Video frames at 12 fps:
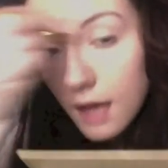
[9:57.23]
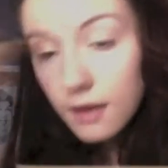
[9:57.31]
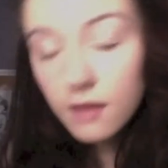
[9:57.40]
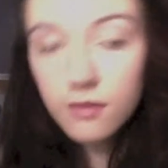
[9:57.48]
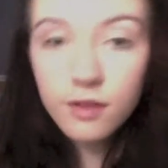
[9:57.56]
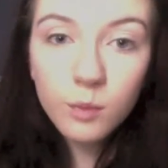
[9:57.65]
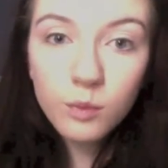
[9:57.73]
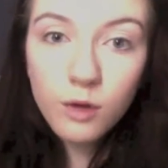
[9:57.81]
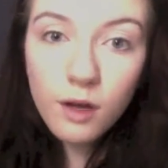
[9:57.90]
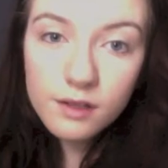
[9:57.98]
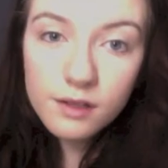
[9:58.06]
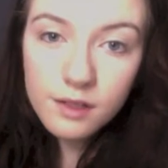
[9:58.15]
like
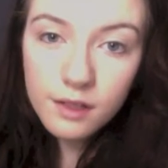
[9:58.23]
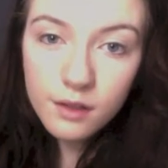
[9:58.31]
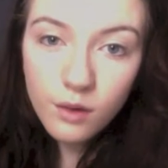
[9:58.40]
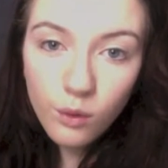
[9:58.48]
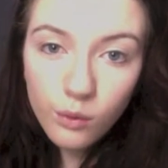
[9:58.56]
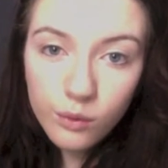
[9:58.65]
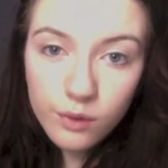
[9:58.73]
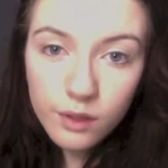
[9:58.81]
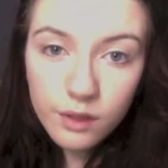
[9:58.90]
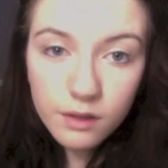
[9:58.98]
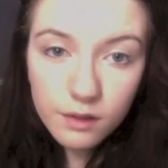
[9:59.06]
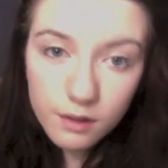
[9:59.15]
bronzy gold,
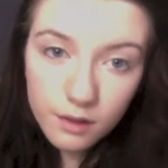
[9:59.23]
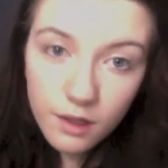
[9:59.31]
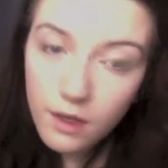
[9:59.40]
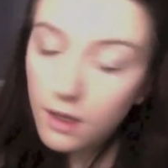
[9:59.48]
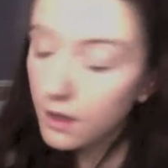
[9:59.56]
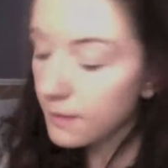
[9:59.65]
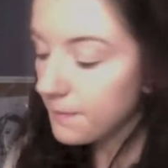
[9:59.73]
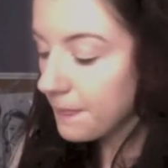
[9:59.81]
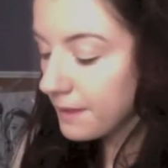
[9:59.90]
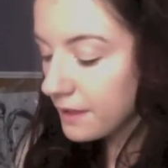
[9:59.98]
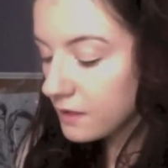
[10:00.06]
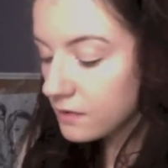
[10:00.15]

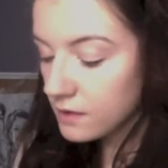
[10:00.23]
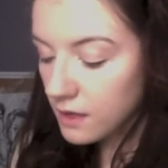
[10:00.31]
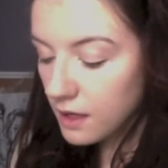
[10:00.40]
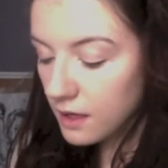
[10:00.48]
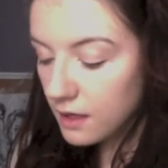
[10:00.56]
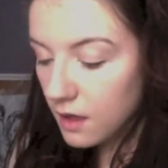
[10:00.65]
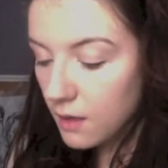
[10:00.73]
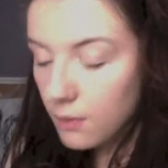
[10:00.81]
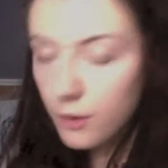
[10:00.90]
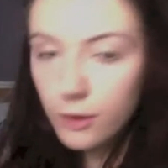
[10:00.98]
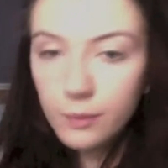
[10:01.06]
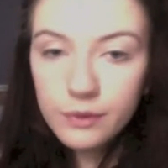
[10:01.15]
even like a
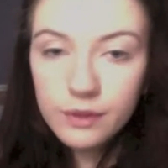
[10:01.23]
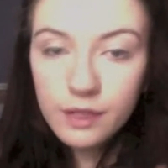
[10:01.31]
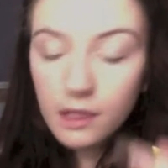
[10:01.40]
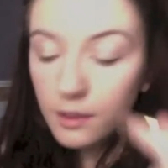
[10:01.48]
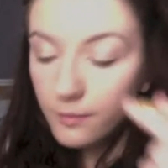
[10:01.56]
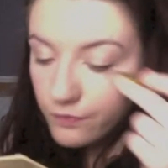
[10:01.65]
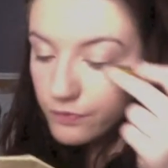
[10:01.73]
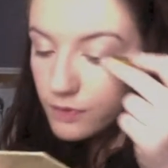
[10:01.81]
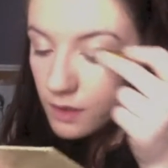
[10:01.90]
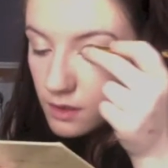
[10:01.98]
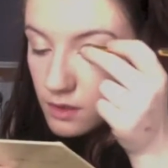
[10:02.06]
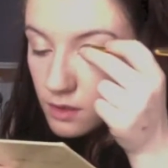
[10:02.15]
purpley
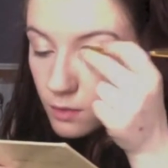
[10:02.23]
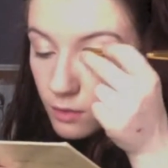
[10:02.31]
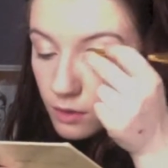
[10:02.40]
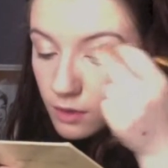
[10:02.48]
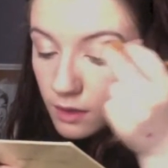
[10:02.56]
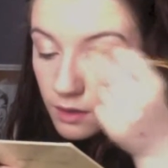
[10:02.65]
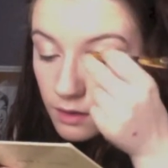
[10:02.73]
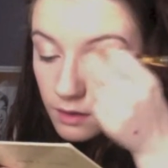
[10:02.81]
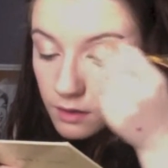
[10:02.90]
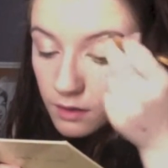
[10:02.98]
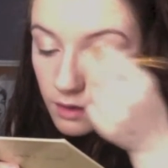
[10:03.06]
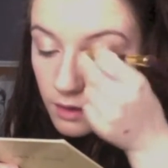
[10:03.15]
shimmer color.
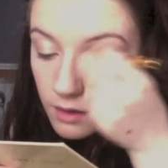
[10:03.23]
I think